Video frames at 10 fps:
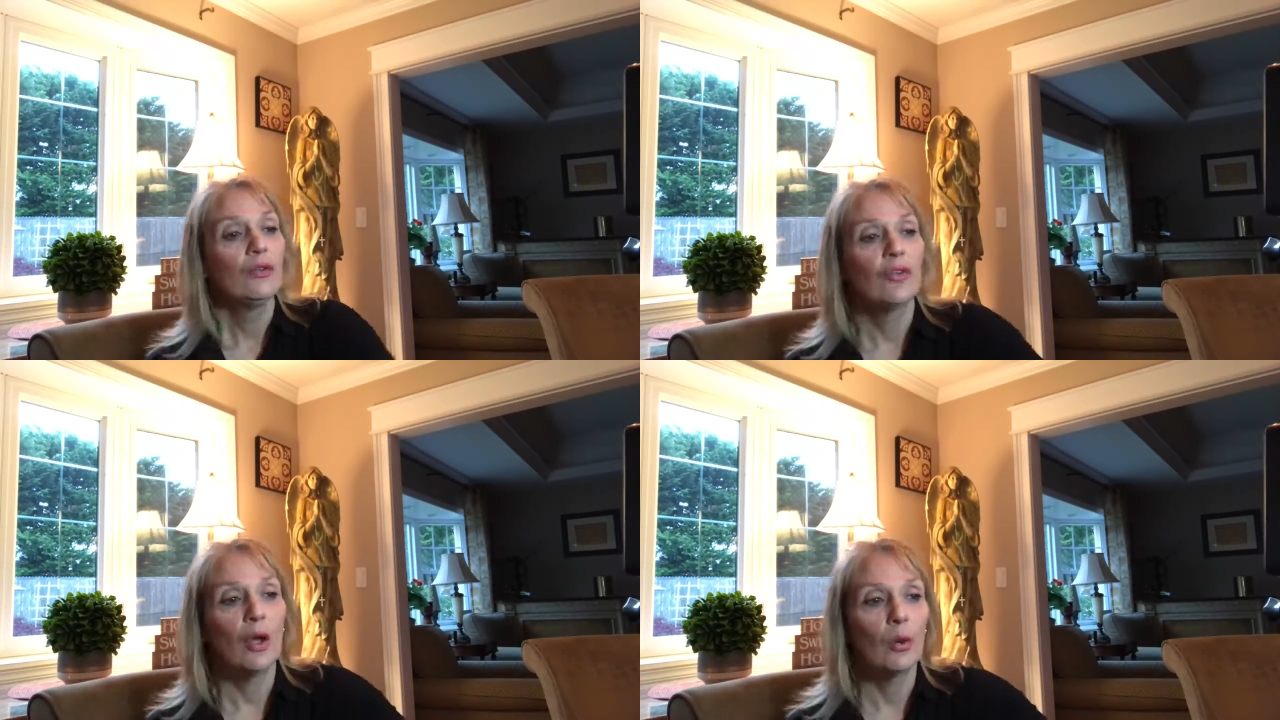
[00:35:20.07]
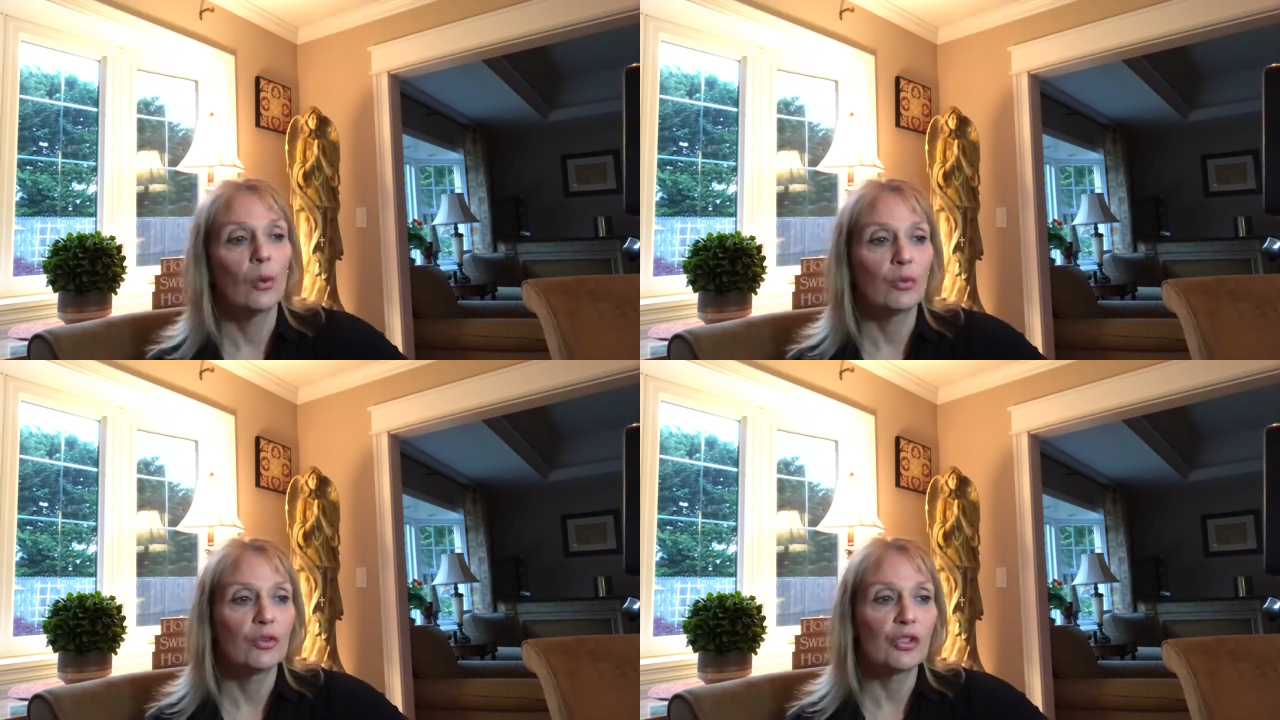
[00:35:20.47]

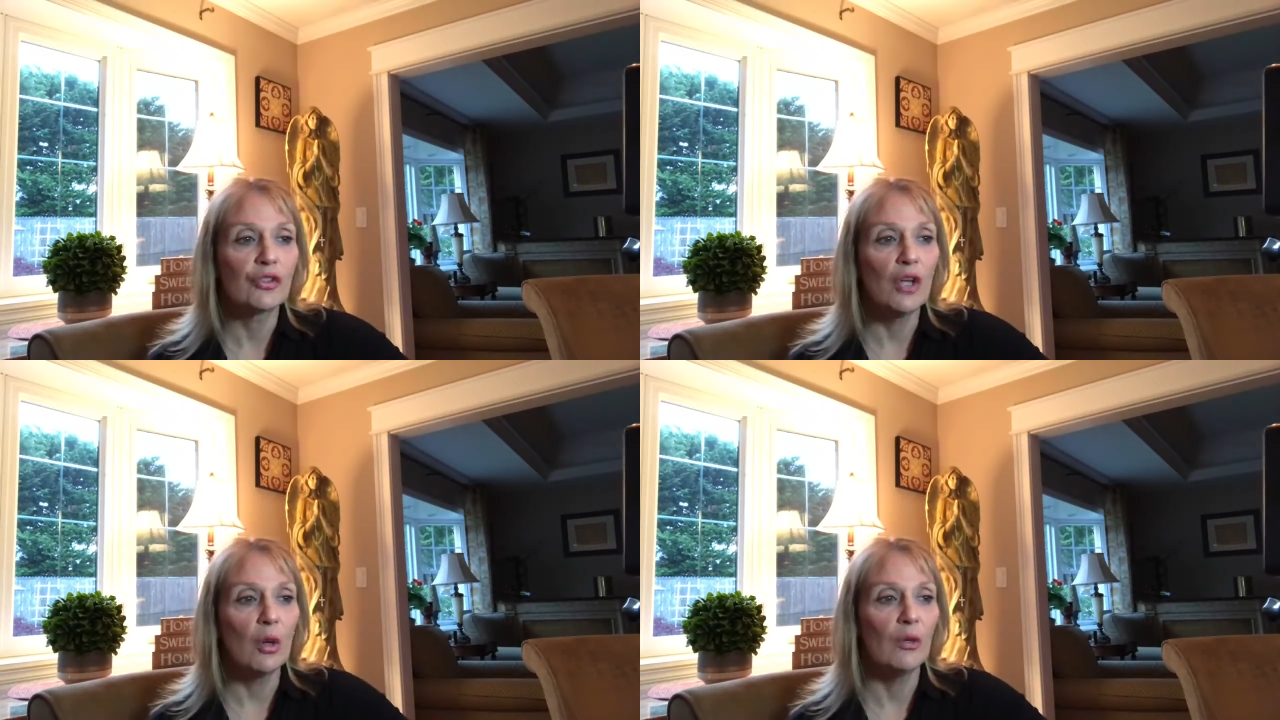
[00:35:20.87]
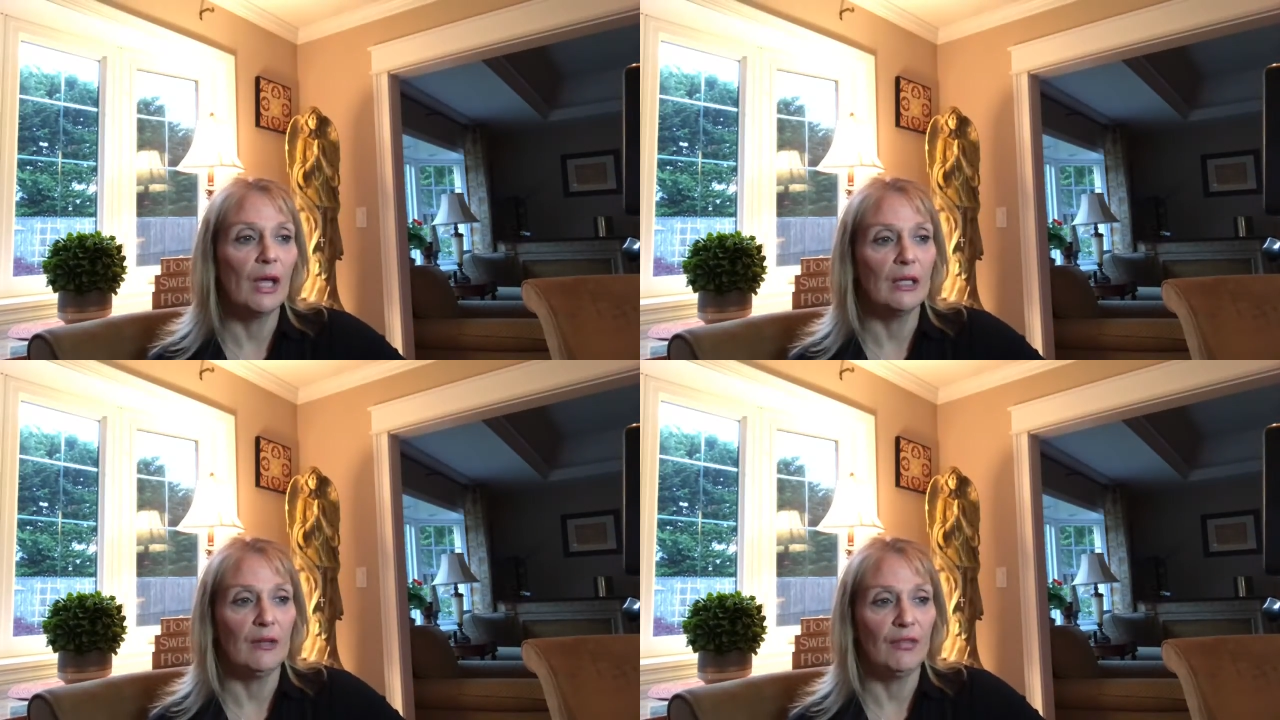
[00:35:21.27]
So just know
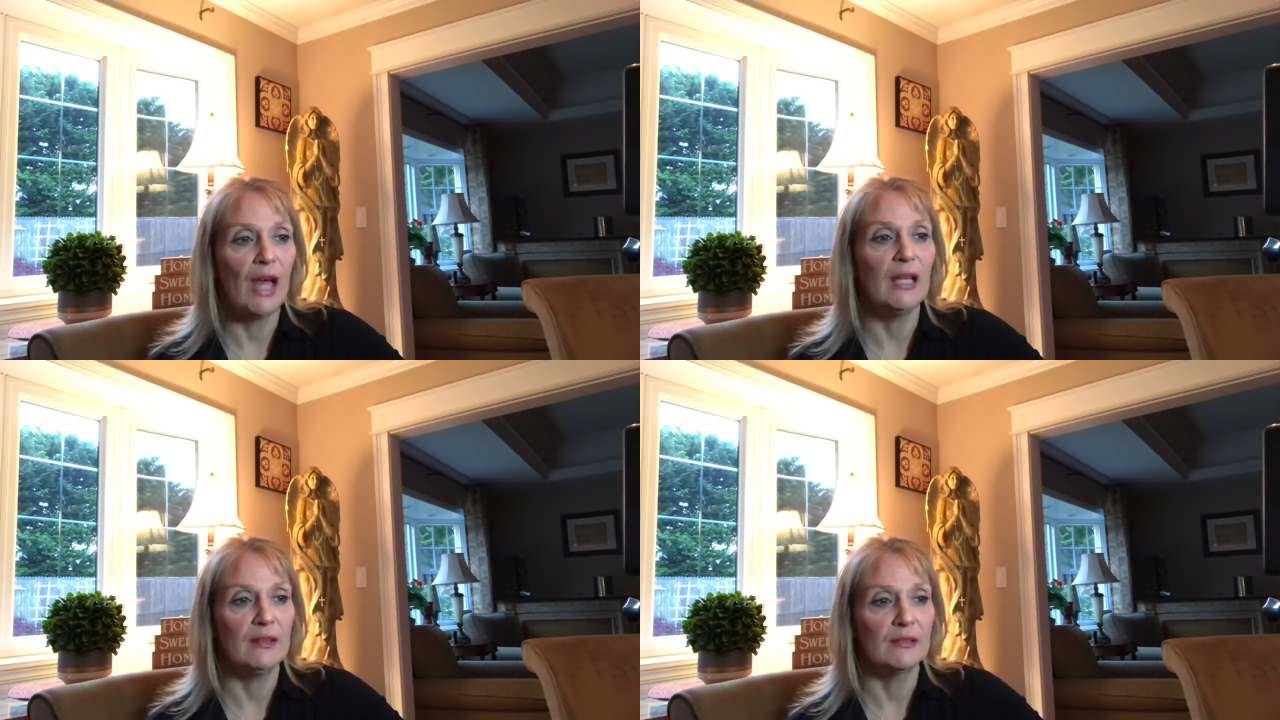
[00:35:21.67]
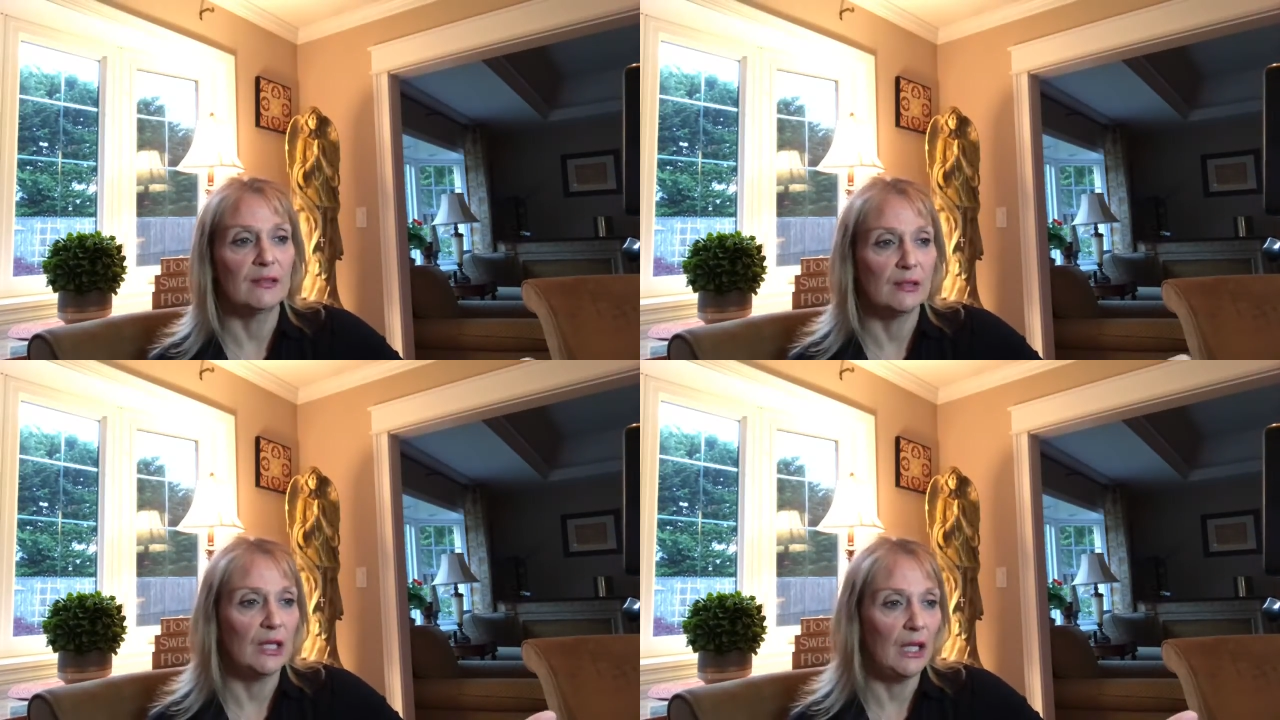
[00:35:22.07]
that if that is
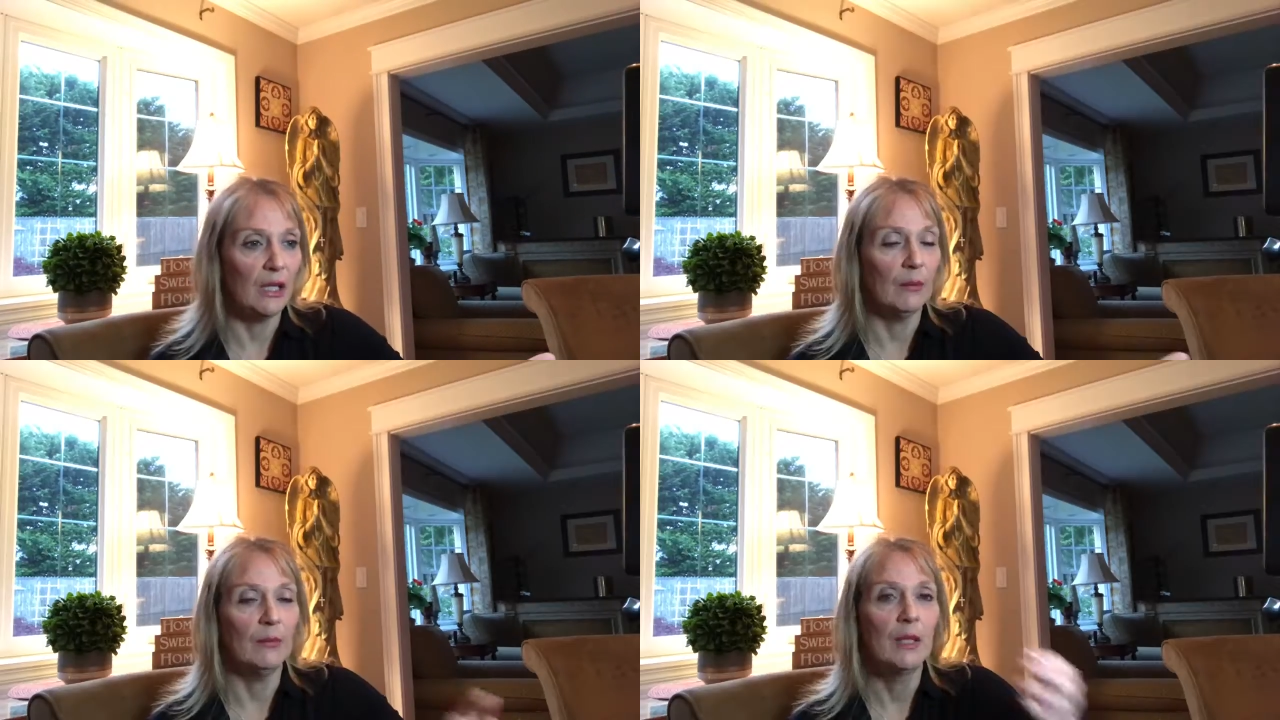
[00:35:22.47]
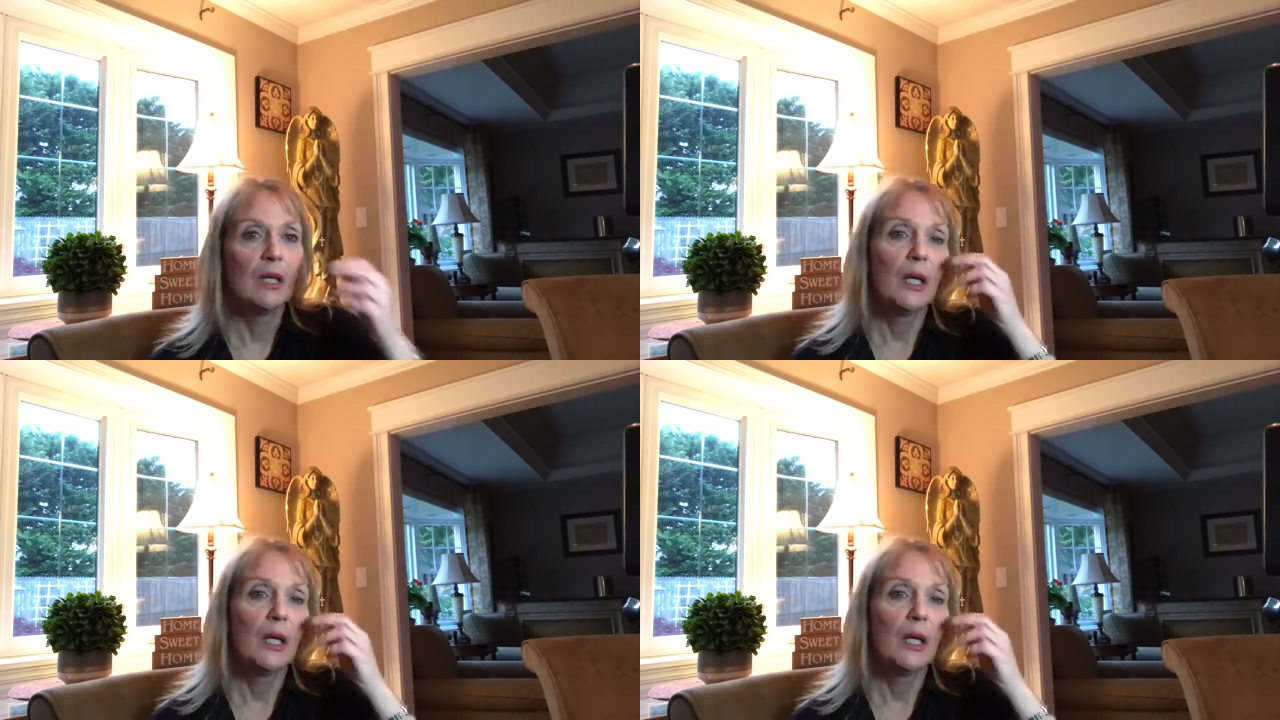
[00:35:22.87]
him,